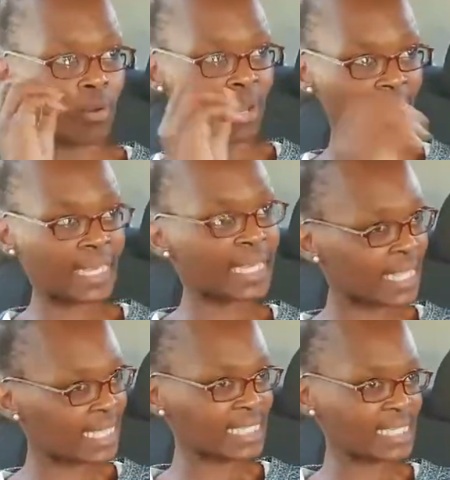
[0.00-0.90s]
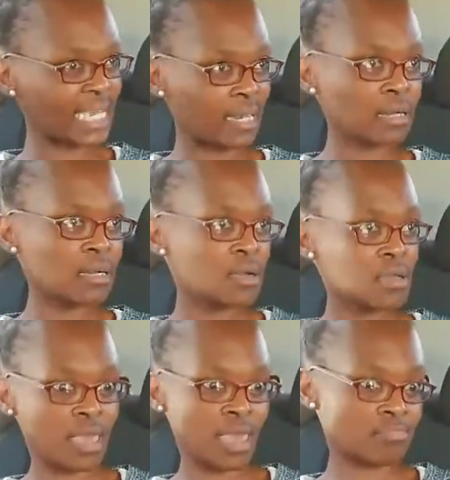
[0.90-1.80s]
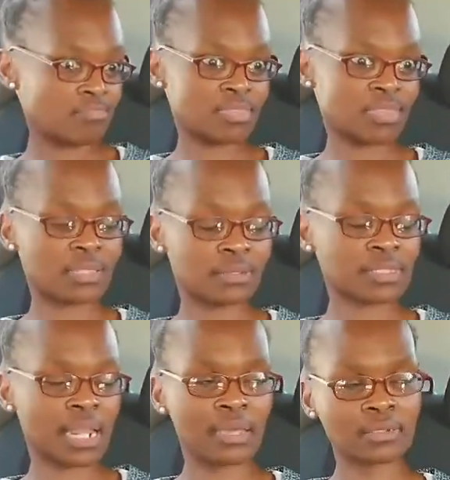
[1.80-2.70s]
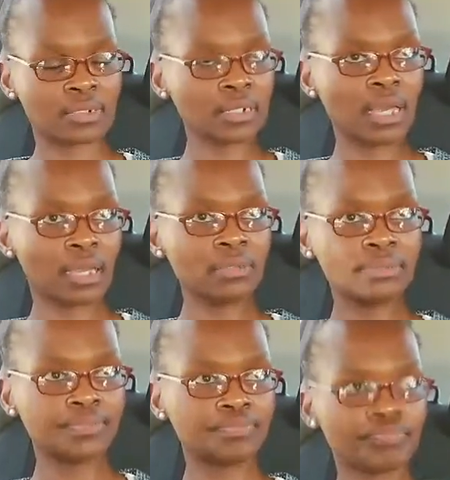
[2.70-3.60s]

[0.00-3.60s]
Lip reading: old lady that's here. And then I was like, okay.